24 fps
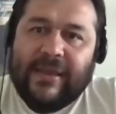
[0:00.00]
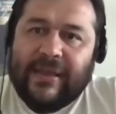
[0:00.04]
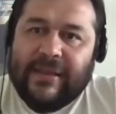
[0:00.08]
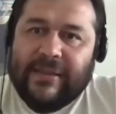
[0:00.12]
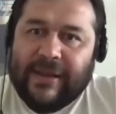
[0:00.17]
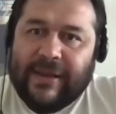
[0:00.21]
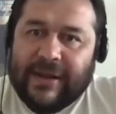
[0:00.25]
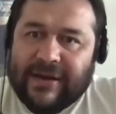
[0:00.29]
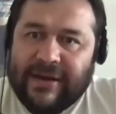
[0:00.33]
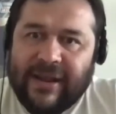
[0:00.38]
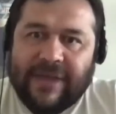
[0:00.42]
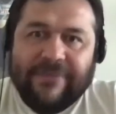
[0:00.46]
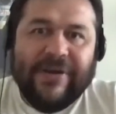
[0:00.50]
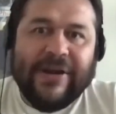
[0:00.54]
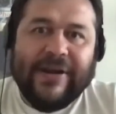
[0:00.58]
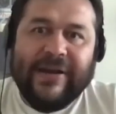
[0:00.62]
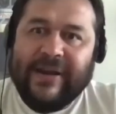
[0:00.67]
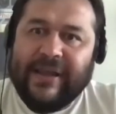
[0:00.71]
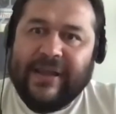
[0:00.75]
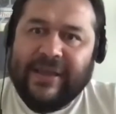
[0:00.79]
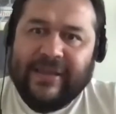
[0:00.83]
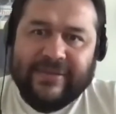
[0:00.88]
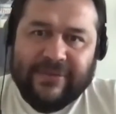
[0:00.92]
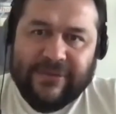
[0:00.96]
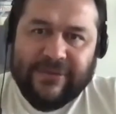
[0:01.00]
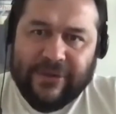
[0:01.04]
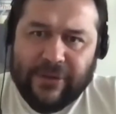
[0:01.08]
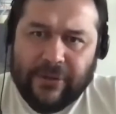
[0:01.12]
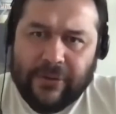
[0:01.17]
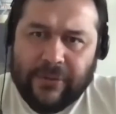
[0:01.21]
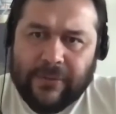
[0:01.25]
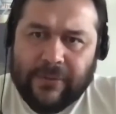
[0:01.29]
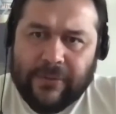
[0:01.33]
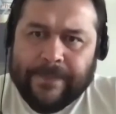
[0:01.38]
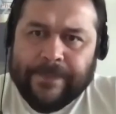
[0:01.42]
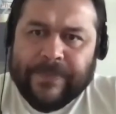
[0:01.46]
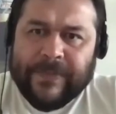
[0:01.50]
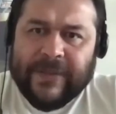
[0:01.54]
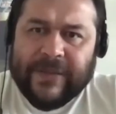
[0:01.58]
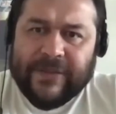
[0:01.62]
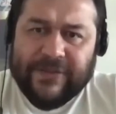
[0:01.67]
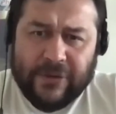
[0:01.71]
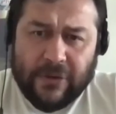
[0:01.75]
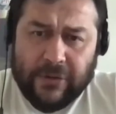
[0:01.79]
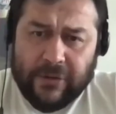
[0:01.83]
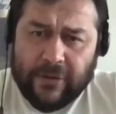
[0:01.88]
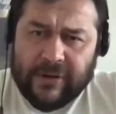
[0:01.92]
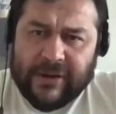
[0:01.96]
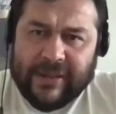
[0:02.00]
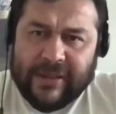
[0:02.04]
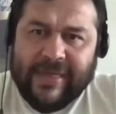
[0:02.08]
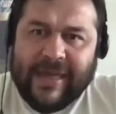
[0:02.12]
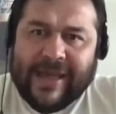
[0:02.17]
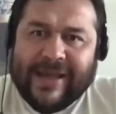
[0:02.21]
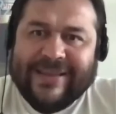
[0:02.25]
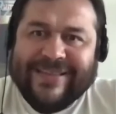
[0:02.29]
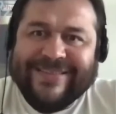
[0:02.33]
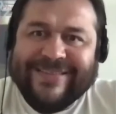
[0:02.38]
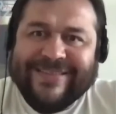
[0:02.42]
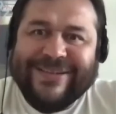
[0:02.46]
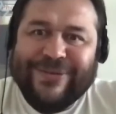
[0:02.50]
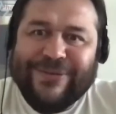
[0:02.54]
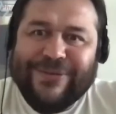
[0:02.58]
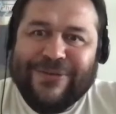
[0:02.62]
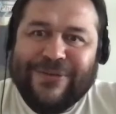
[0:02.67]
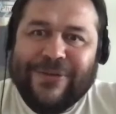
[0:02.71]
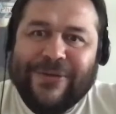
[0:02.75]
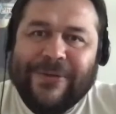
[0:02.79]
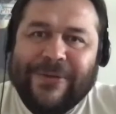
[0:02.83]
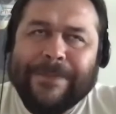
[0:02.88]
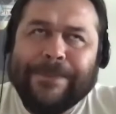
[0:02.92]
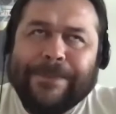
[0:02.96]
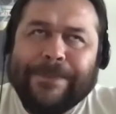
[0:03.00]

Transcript: the cleverness, you know, it's not only that, it's also